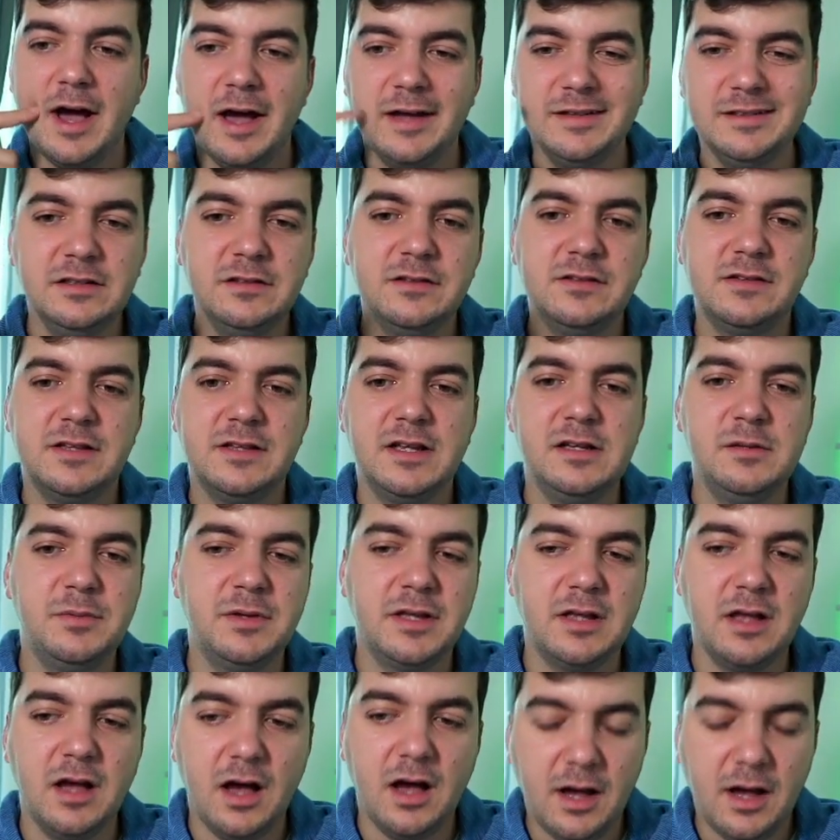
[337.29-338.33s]
I didn't see any
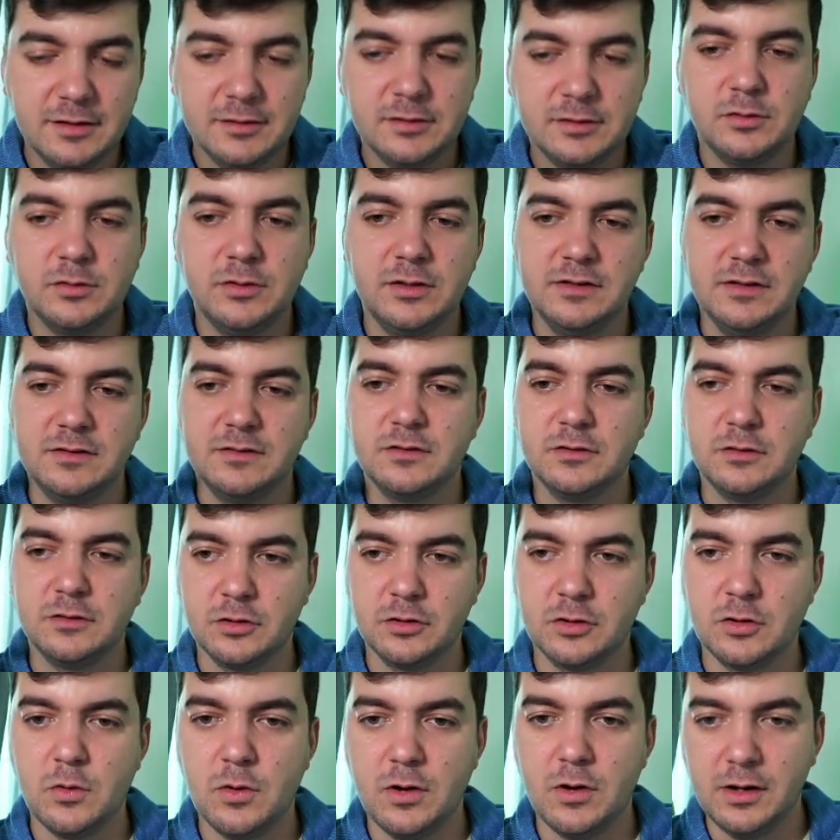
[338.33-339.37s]
big altcoins
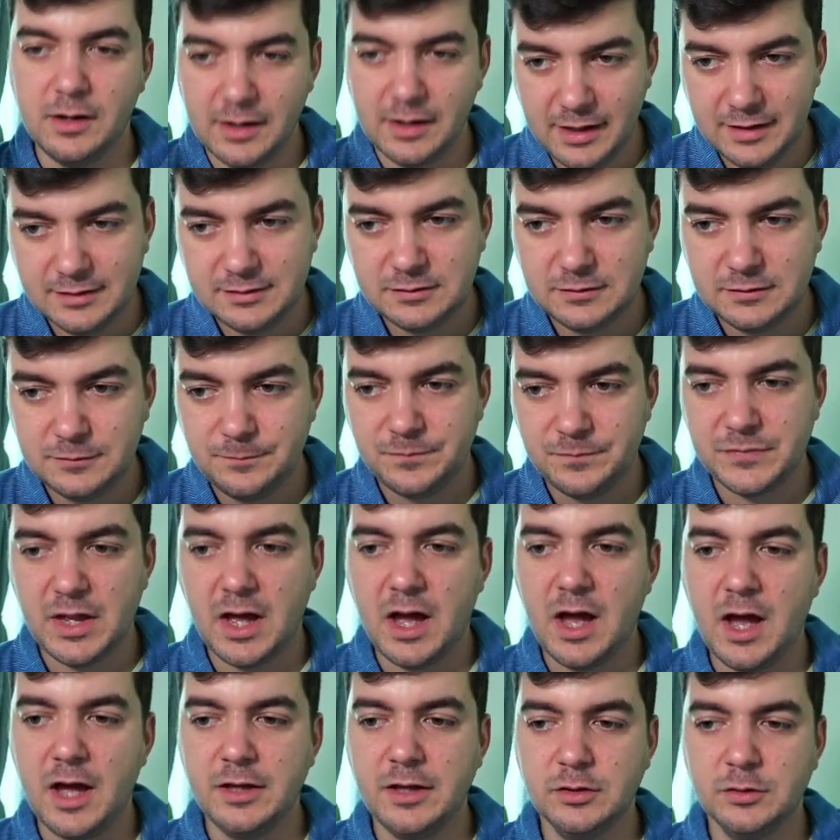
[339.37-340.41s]
grow a lot.
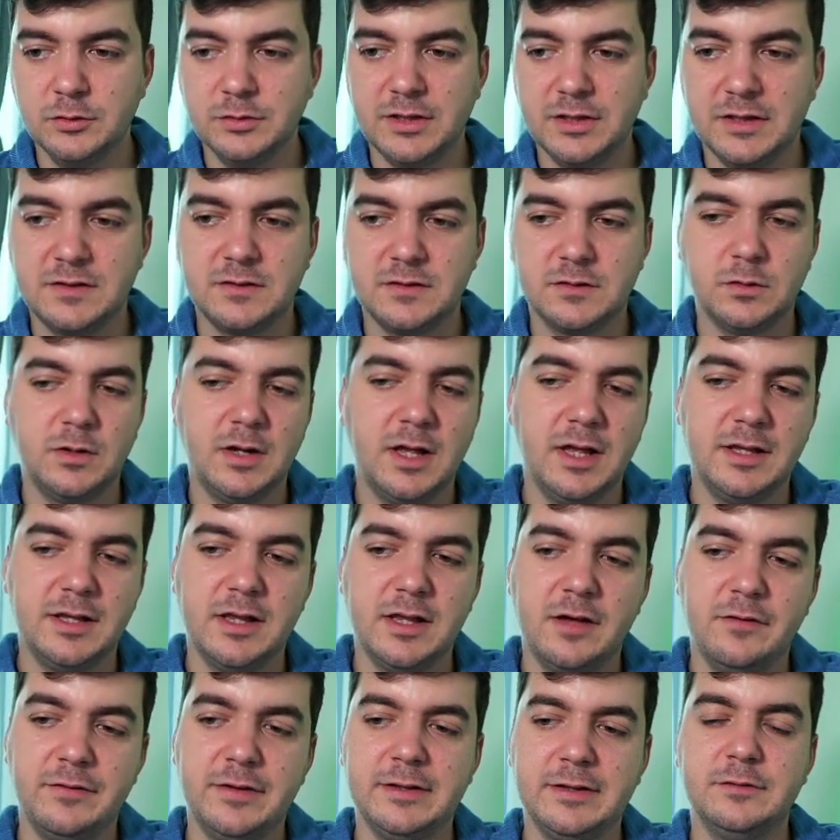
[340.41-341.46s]
I know that
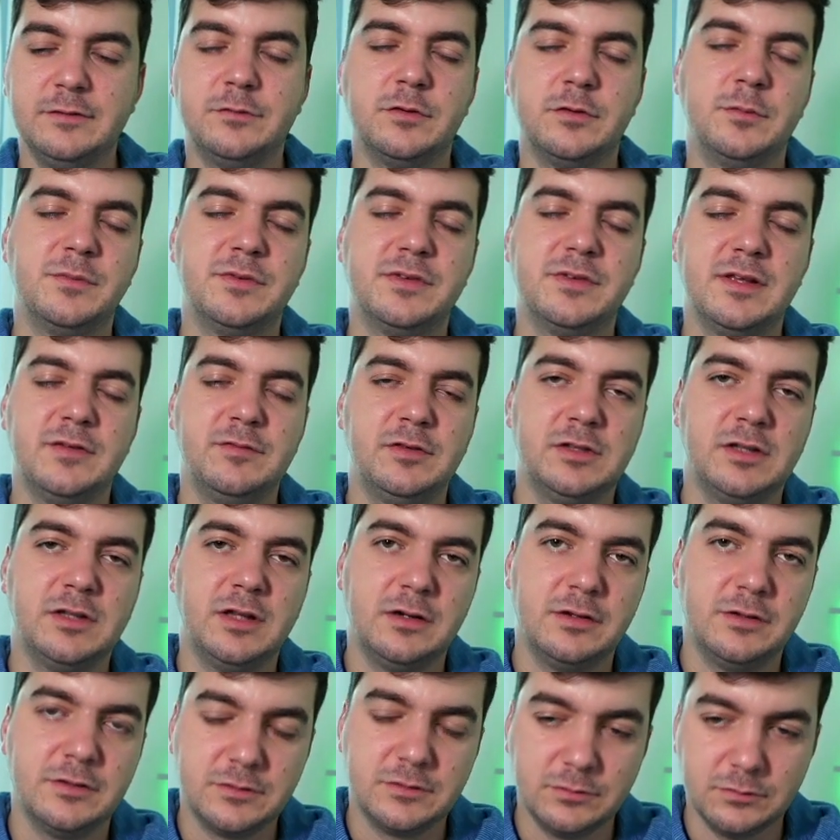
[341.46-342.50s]
Solana went from $7
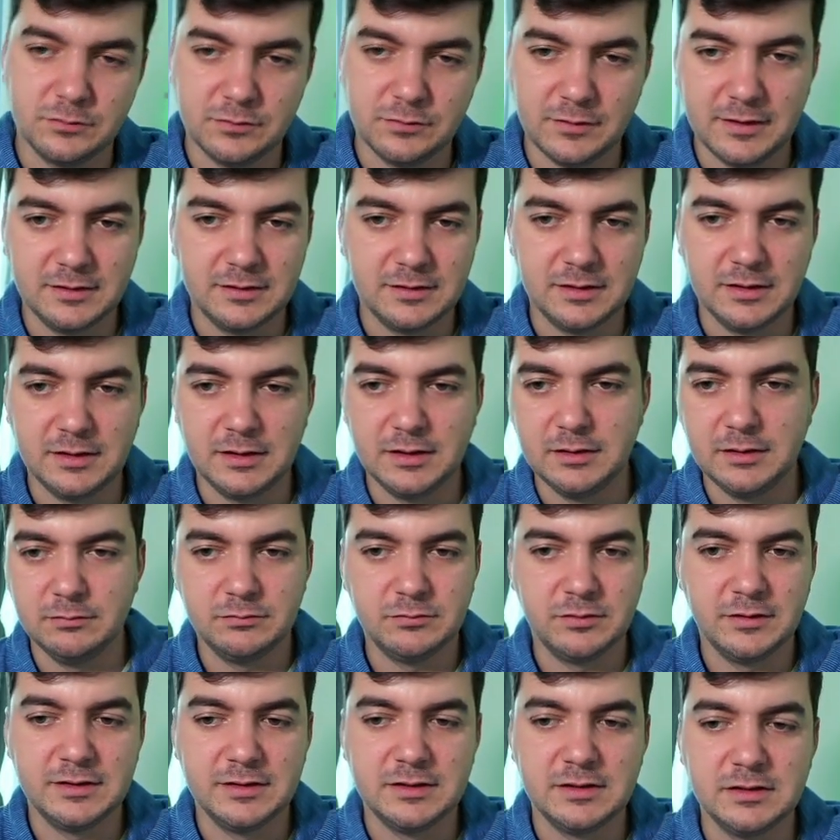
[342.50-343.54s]
to
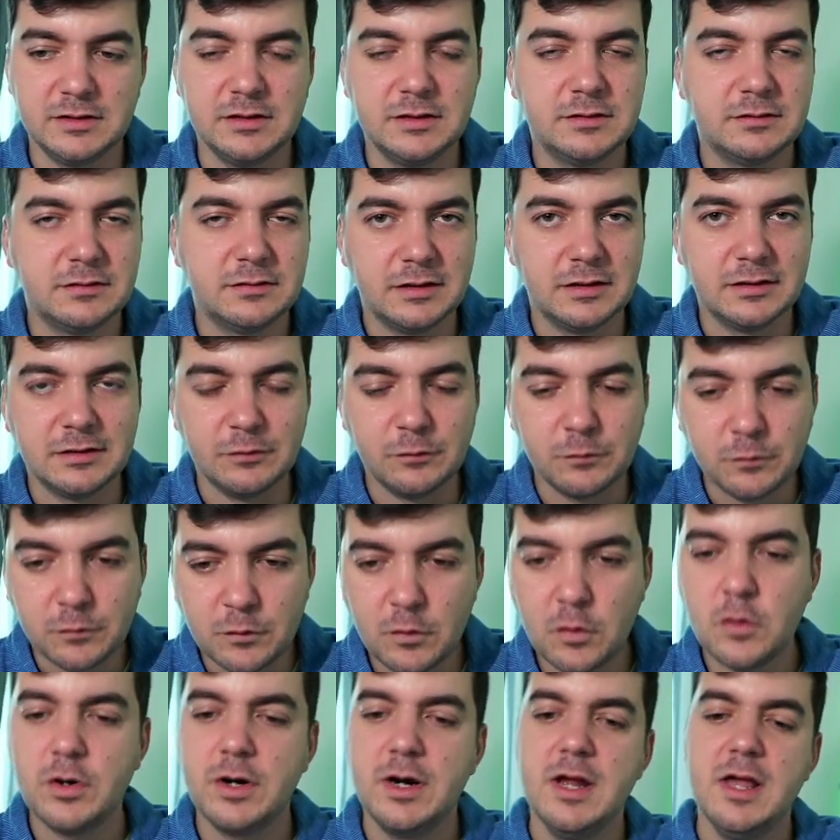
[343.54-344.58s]
$20, $23,
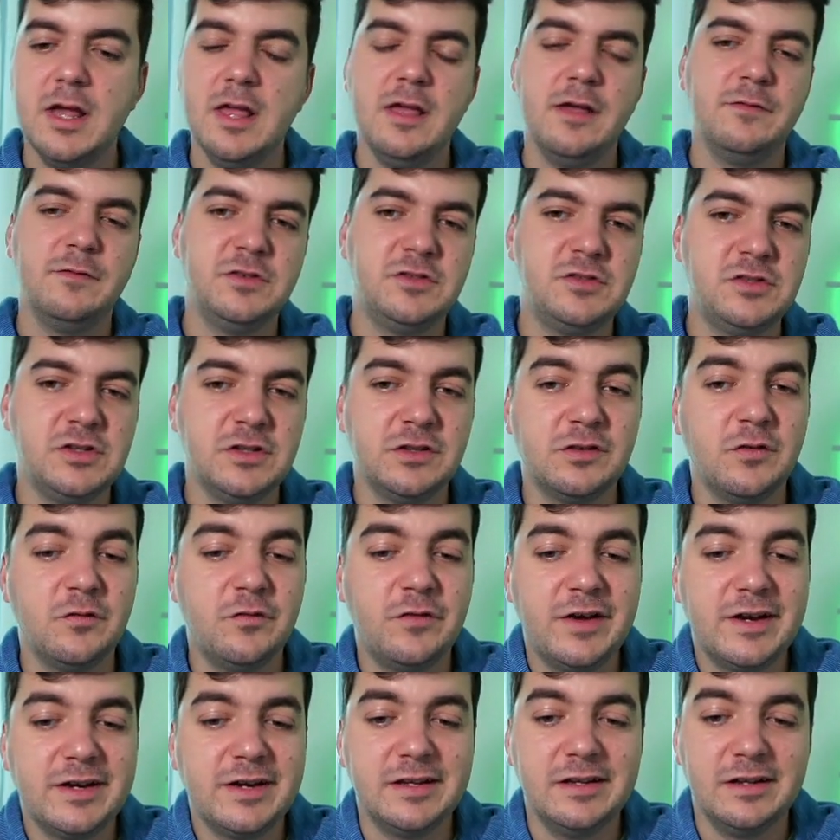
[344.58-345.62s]
$24, which is
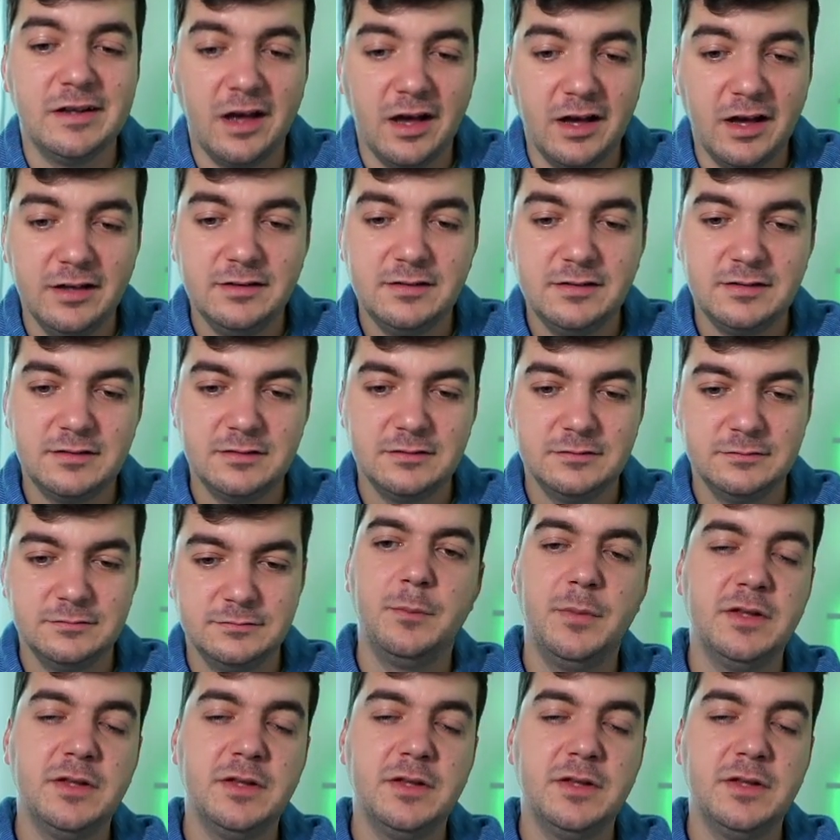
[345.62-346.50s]
very nice.